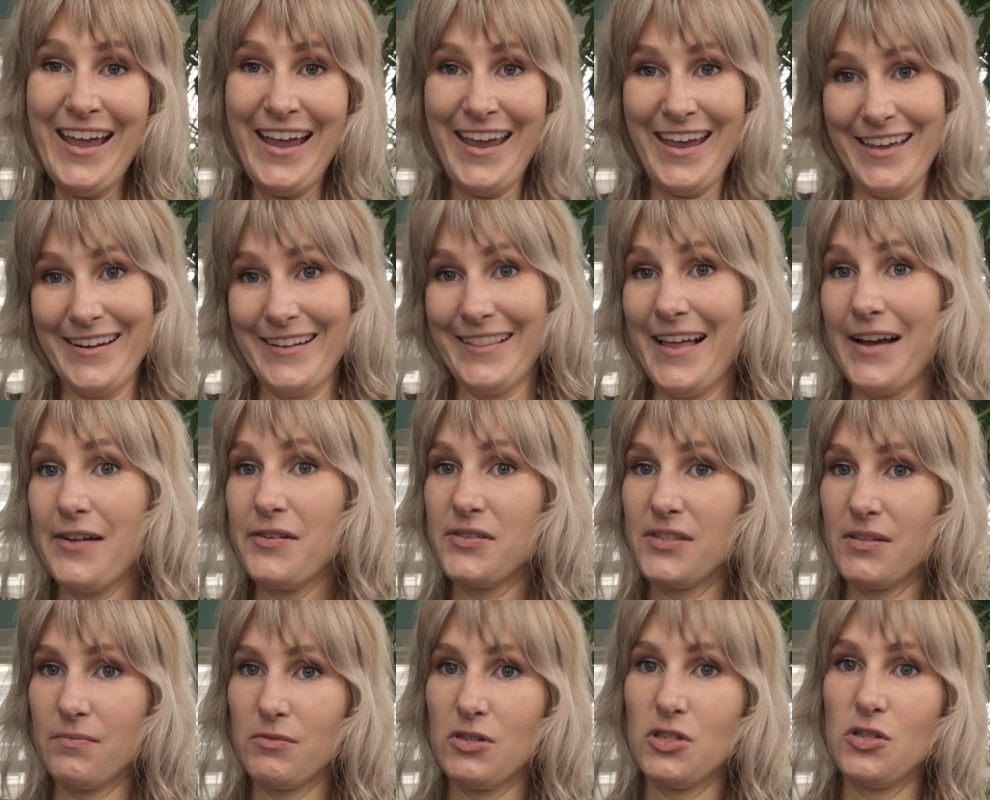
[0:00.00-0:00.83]
and allows
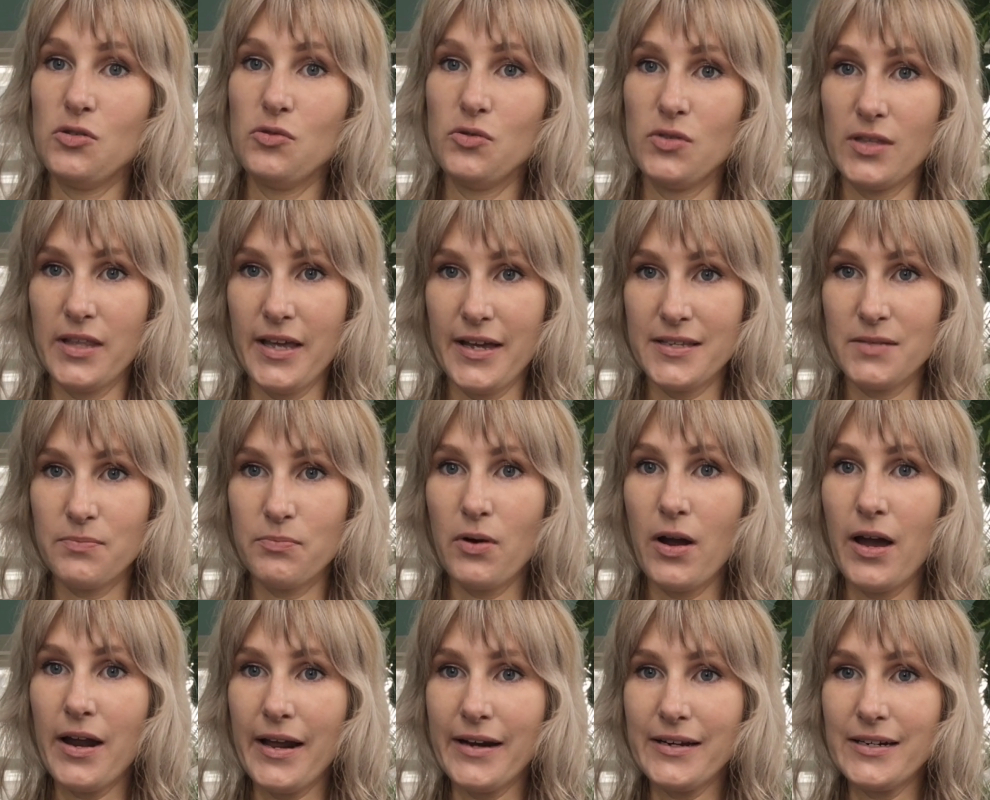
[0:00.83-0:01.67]
them to use less
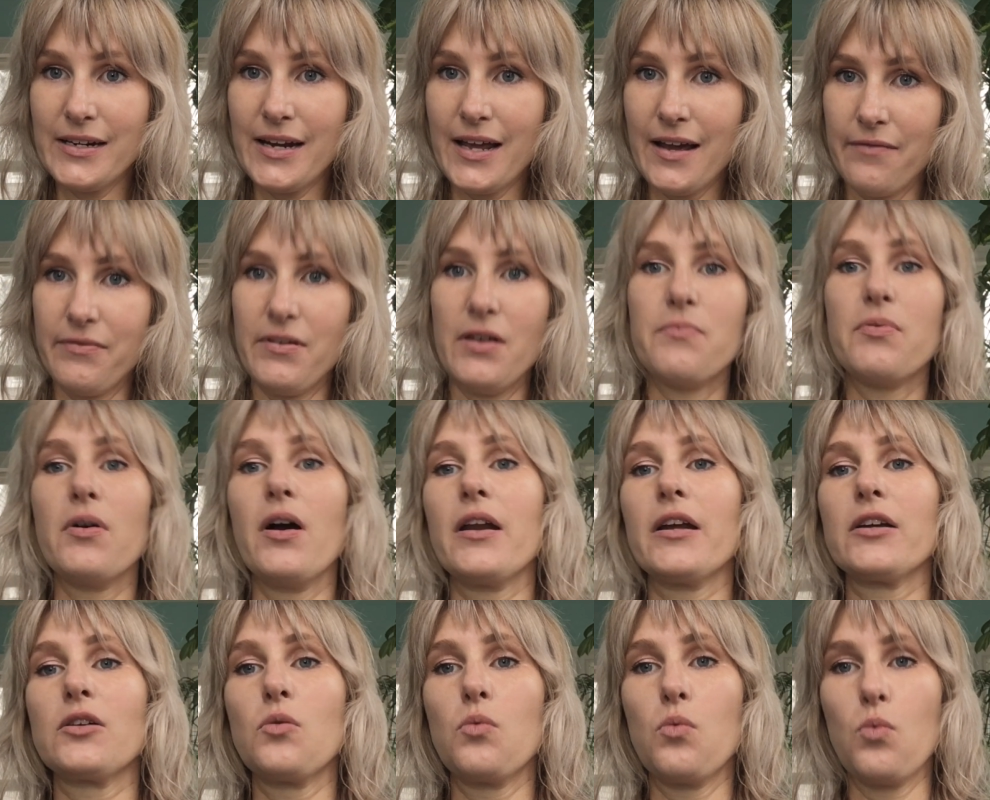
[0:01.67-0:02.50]
product and have that
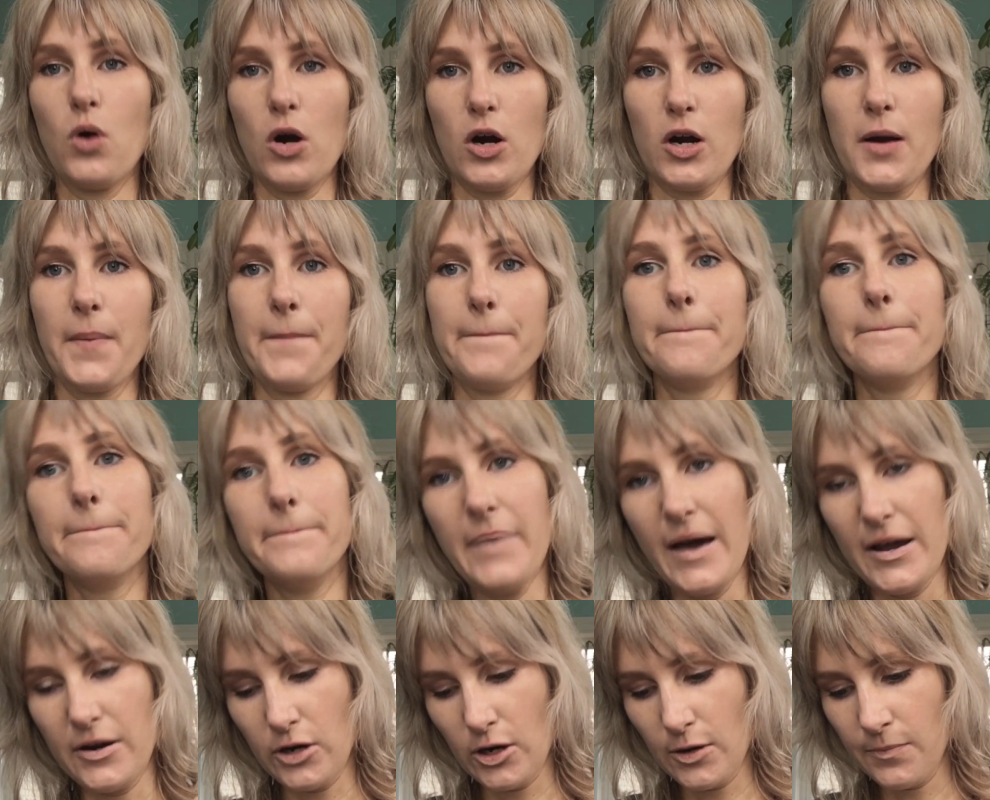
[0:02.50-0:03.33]
product work
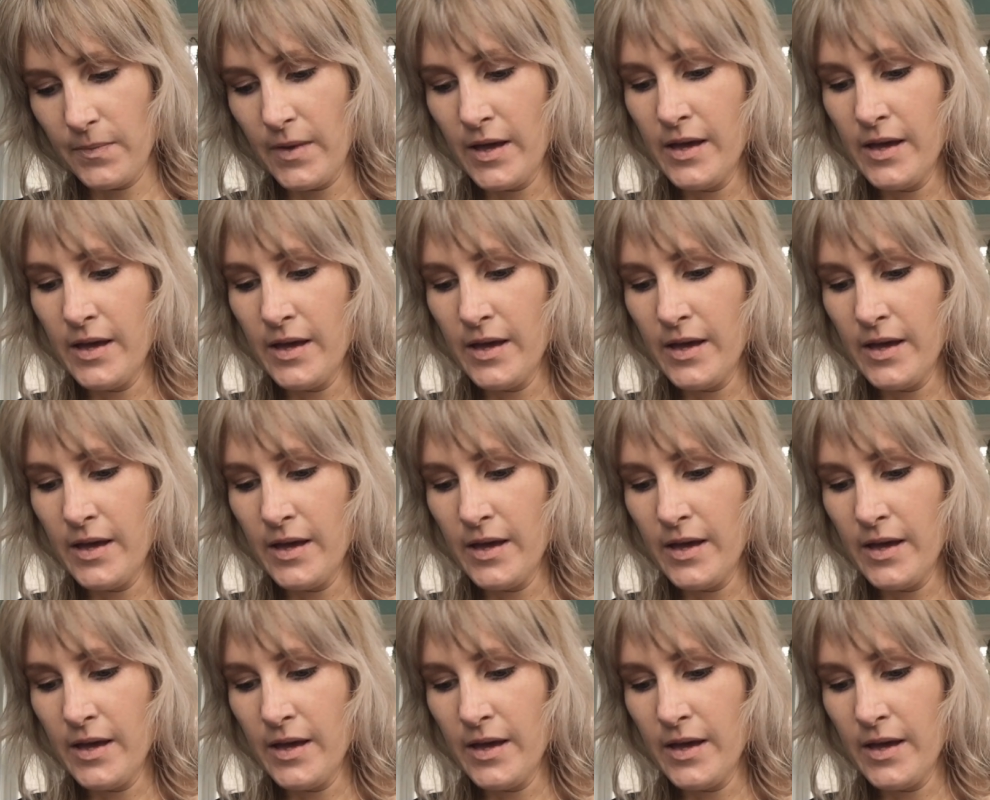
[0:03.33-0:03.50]
better.